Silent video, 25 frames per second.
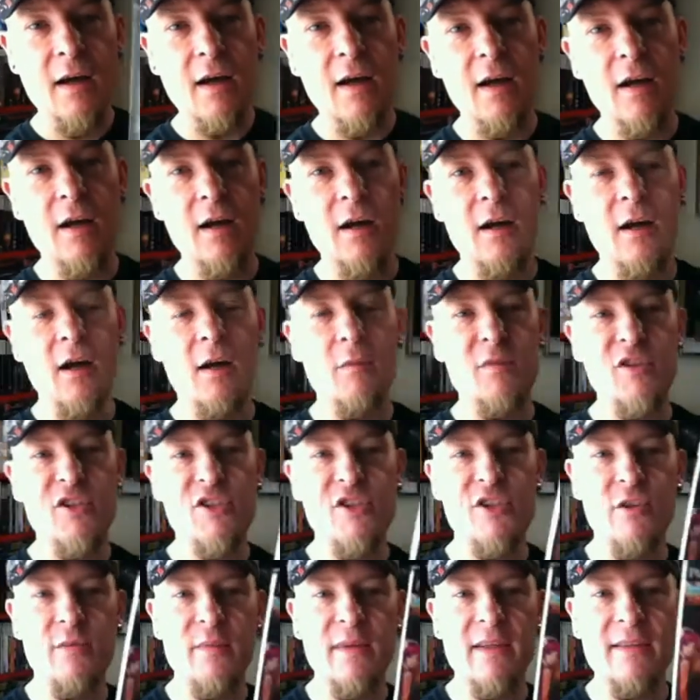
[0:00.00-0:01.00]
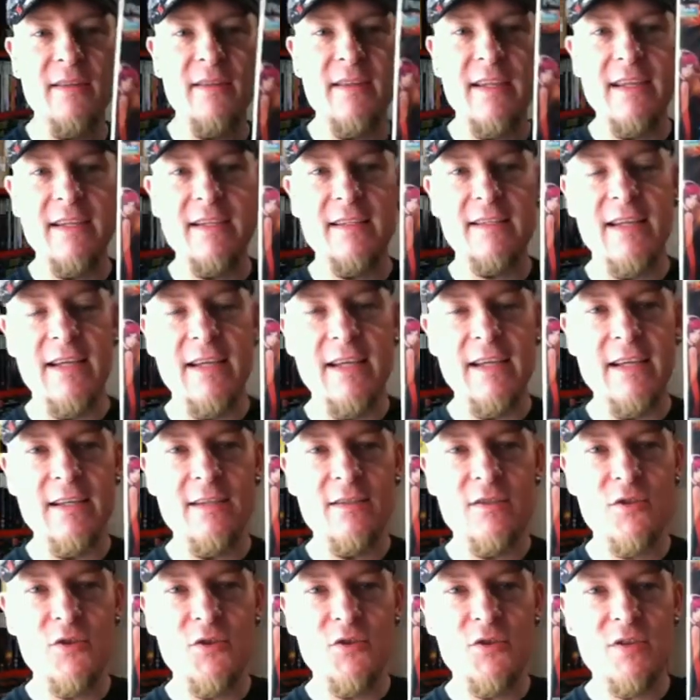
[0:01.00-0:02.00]
I'm assuming this is
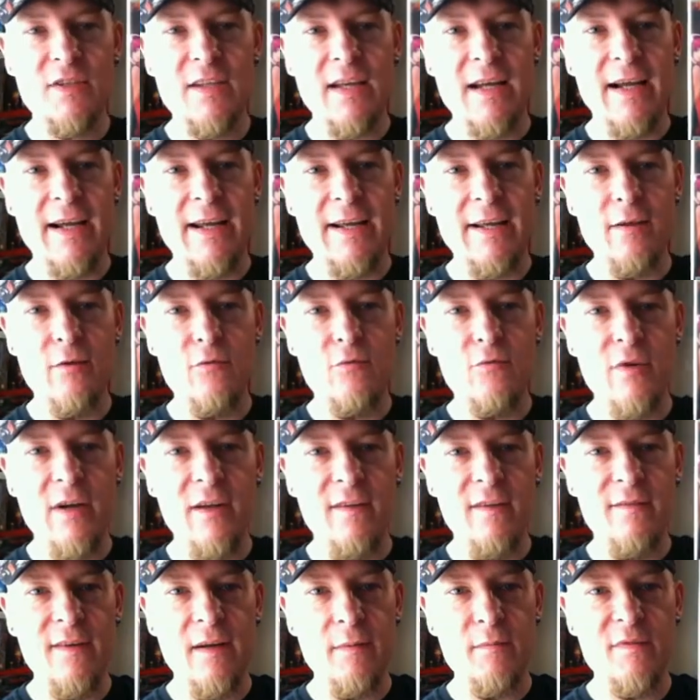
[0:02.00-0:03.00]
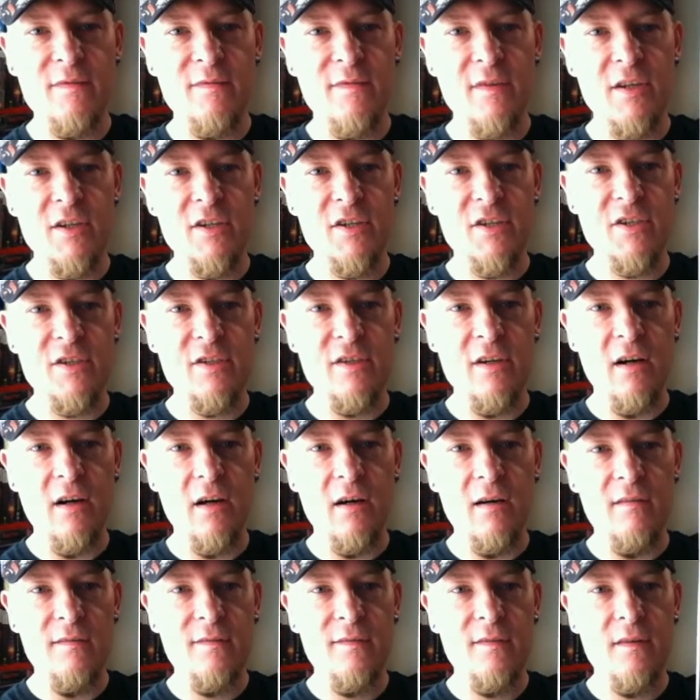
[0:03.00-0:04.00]
just a revamped version
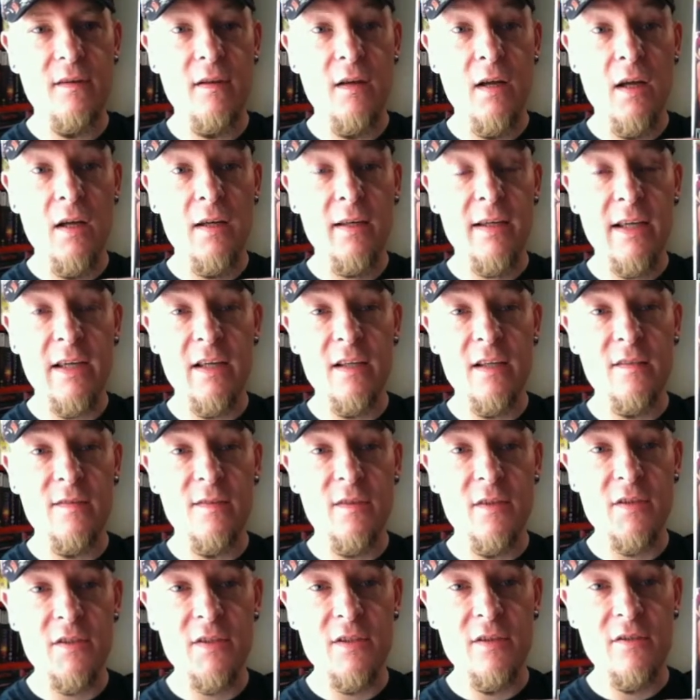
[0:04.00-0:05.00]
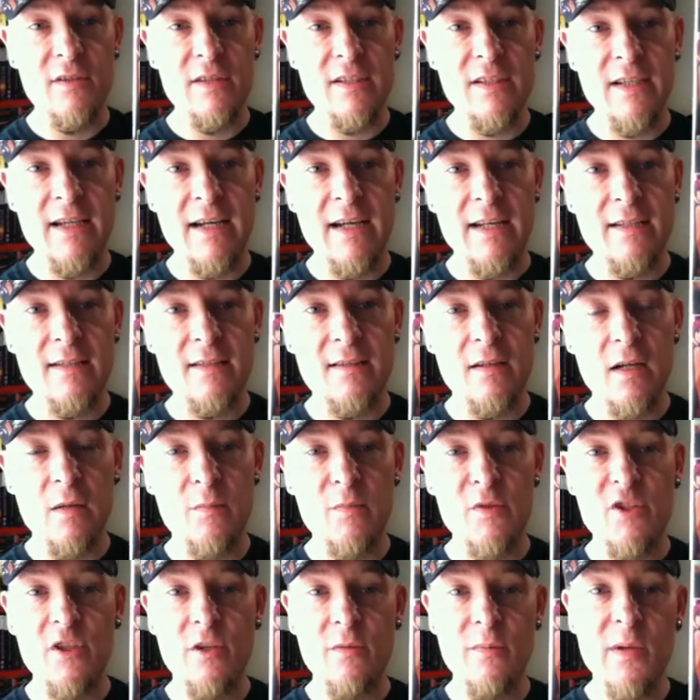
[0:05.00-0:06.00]
of King of the Fighters 98.
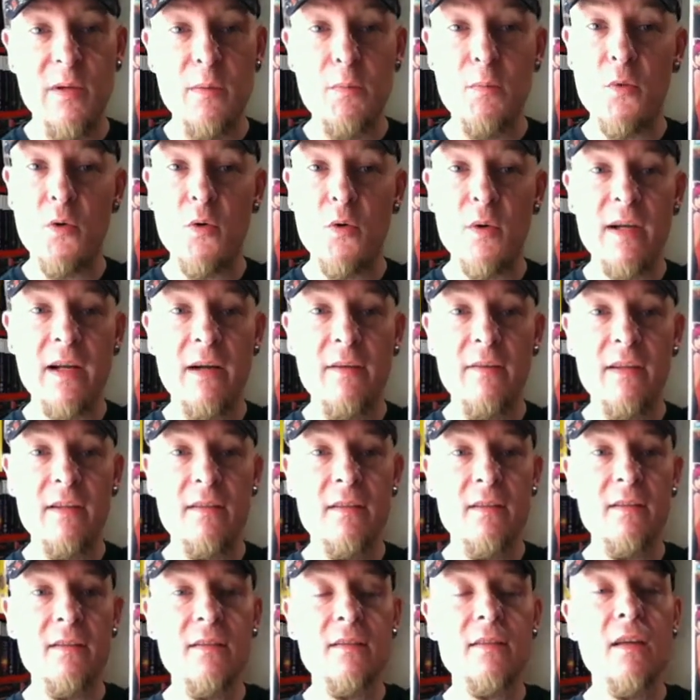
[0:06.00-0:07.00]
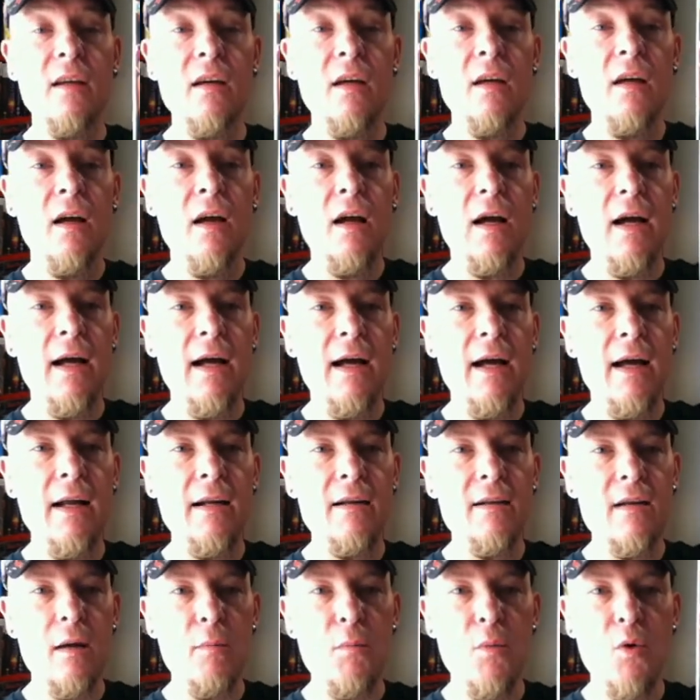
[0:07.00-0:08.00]
I'm assuming more characters
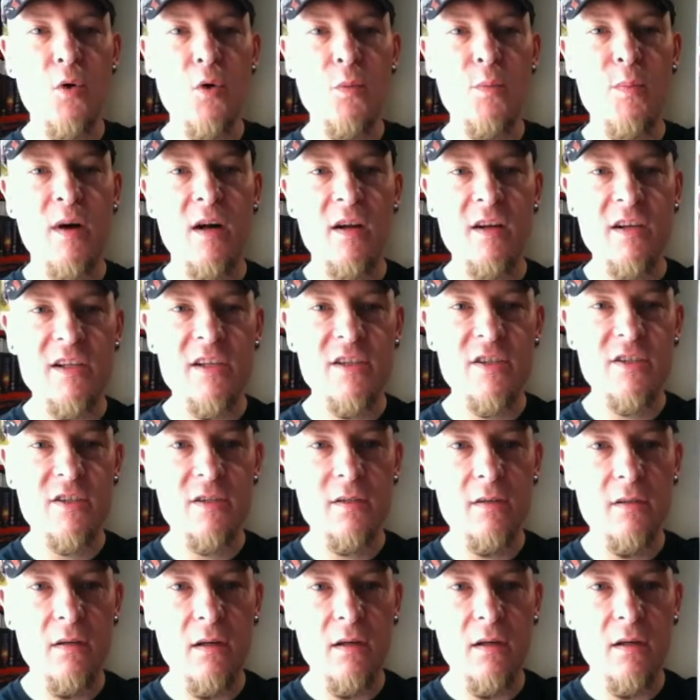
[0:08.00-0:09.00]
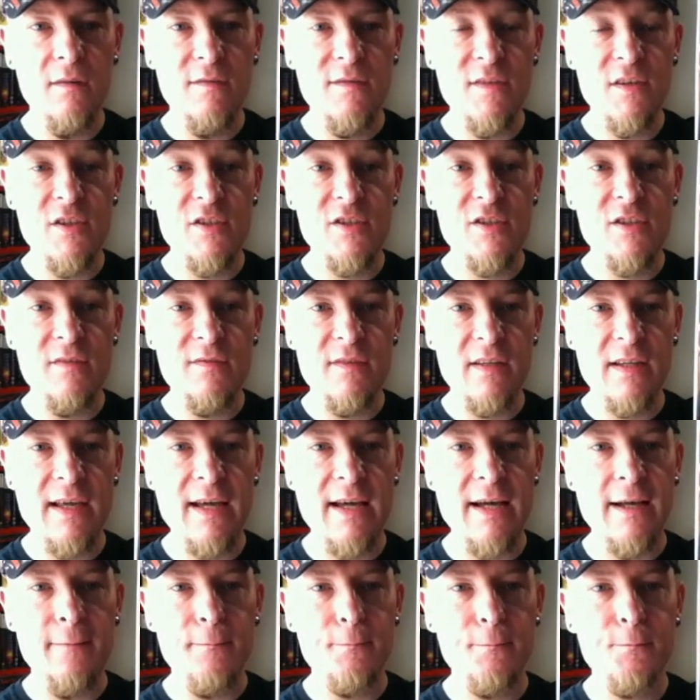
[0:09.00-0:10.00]
and a more polished version of the
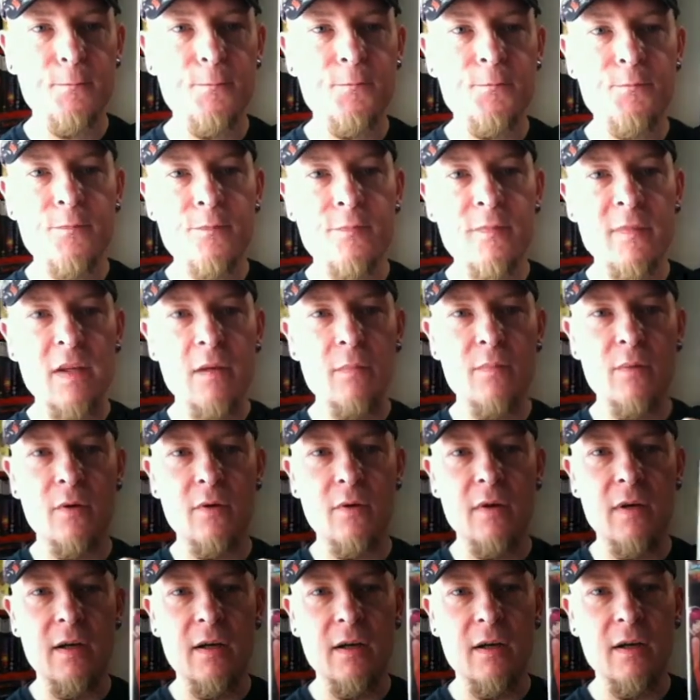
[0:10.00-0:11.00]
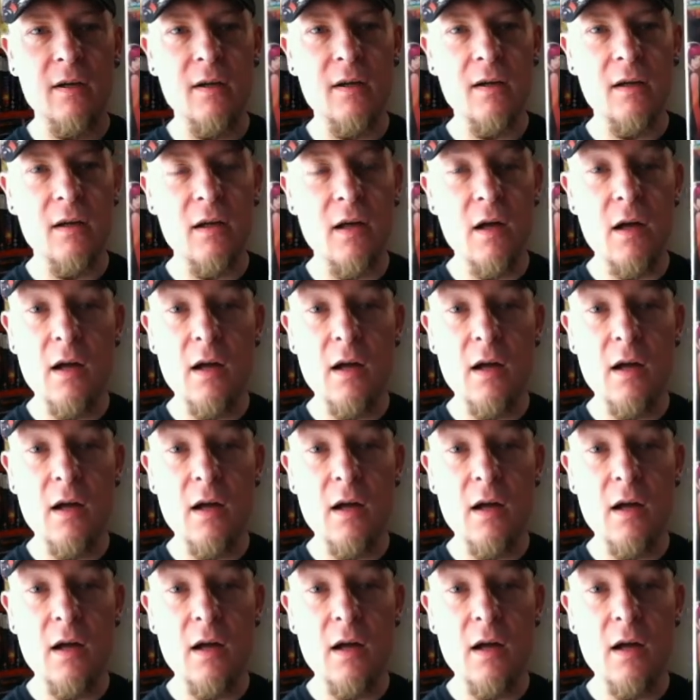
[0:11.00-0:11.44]
game. But